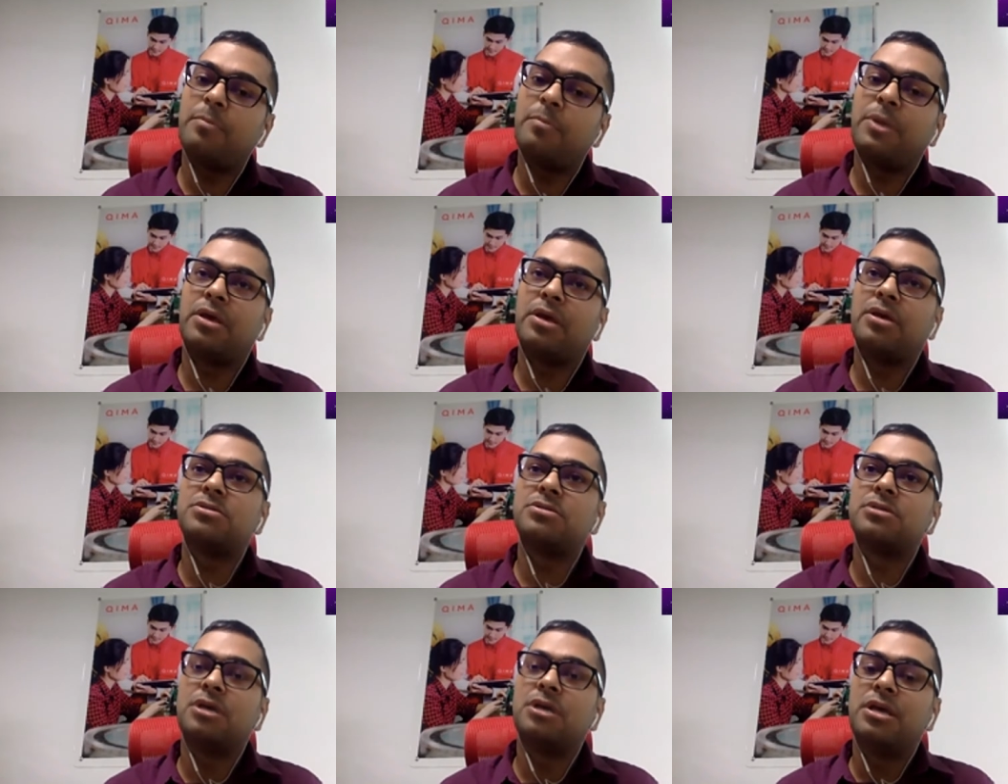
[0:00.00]

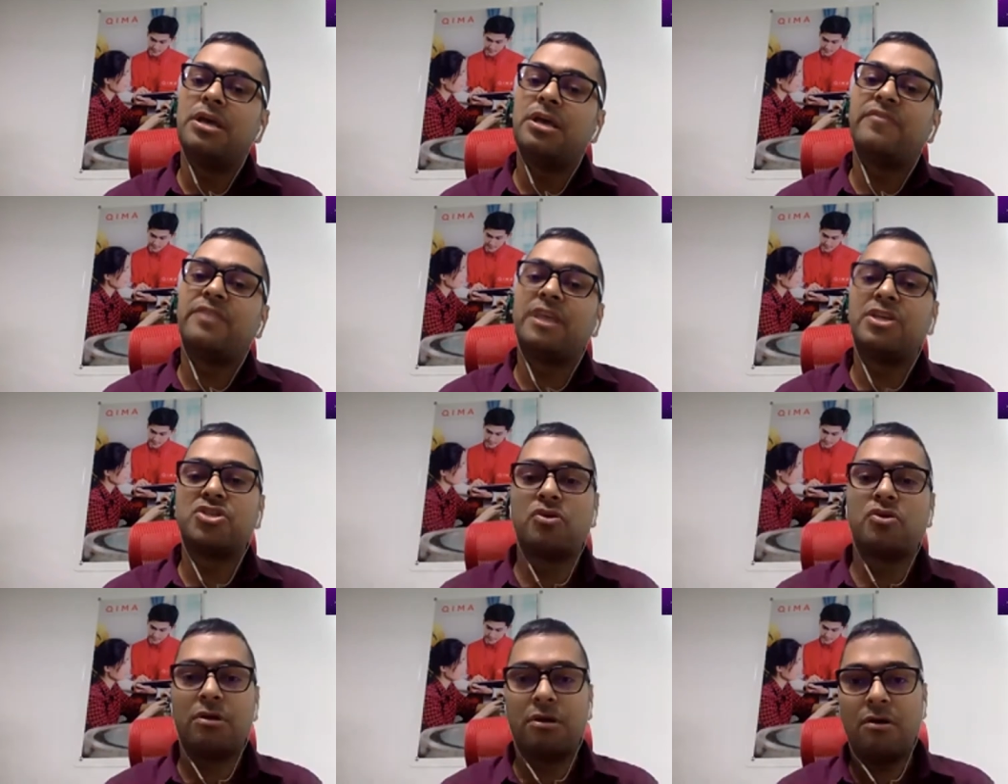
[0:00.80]
Because if things
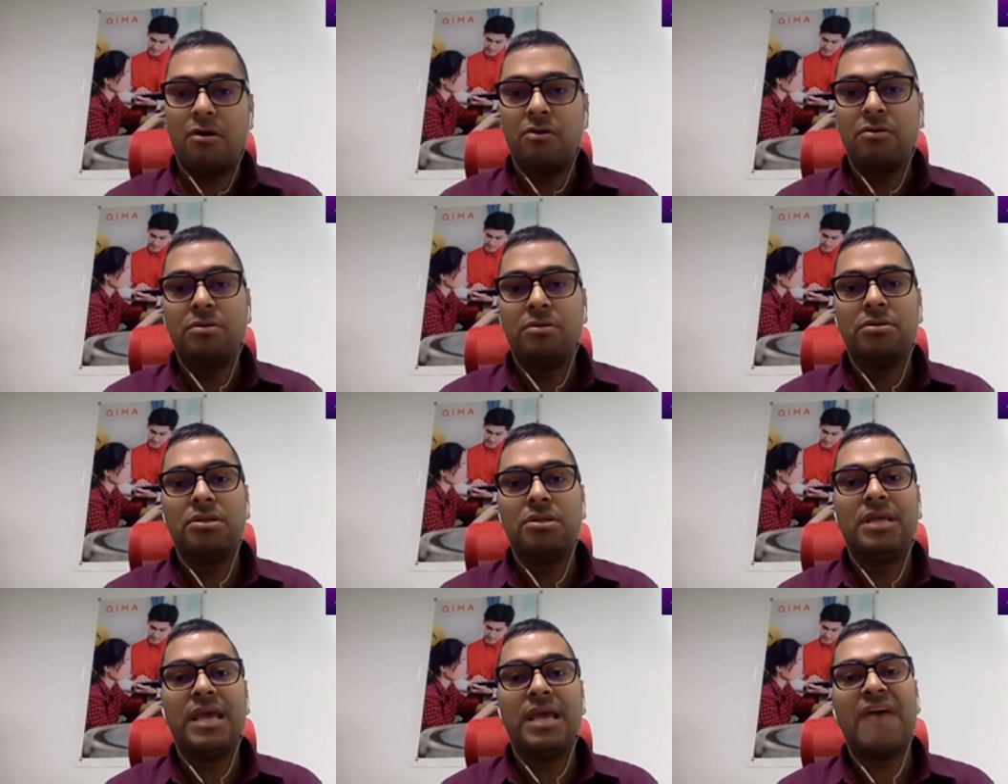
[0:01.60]
go wrong,
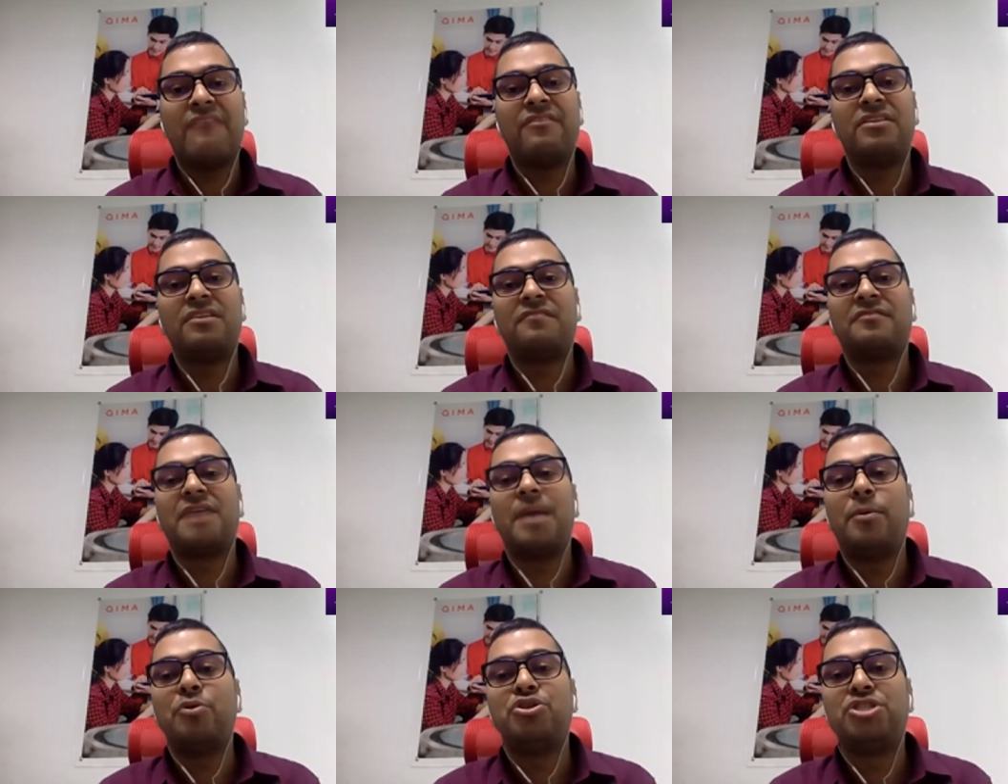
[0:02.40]
they have enough
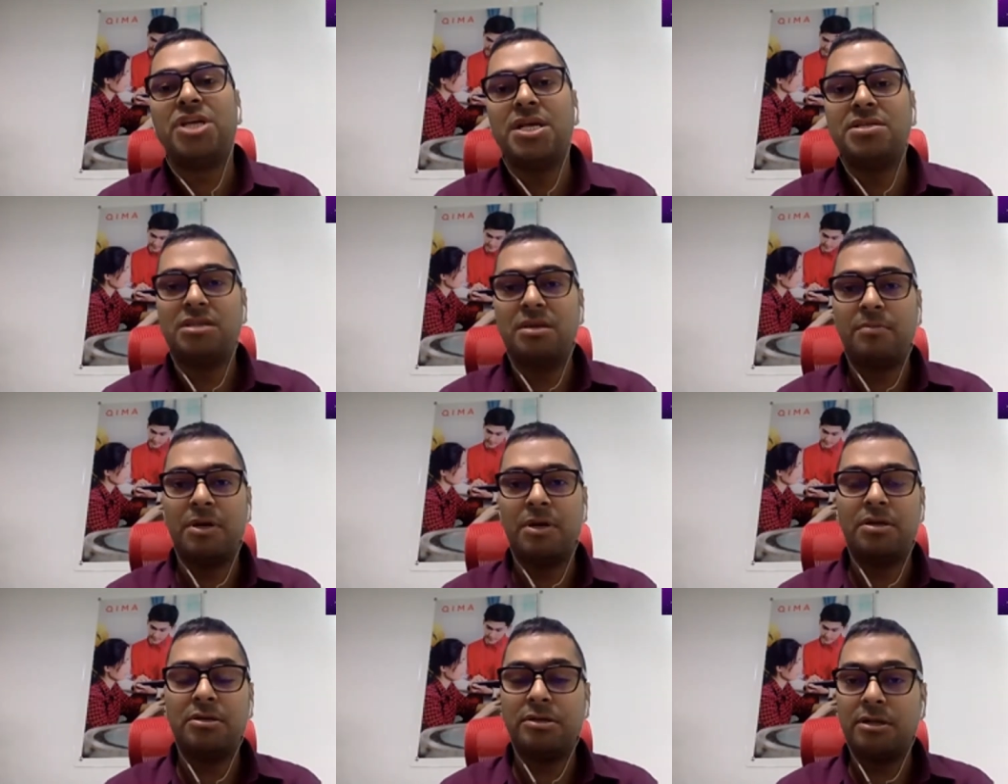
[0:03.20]
time to change the
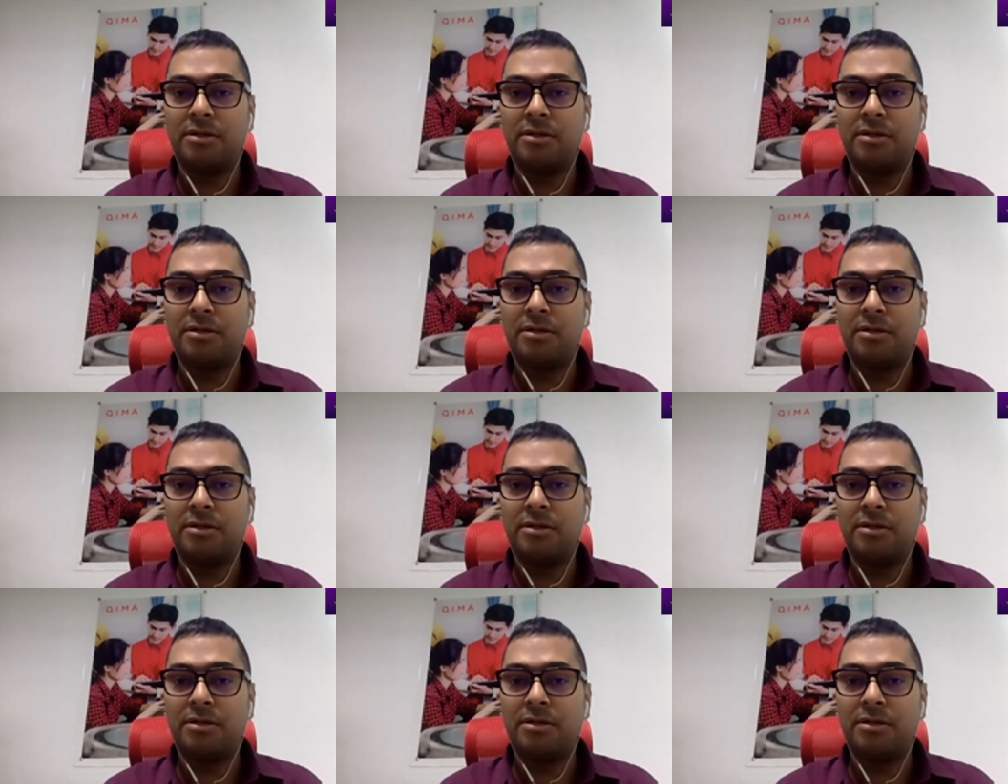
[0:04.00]
material.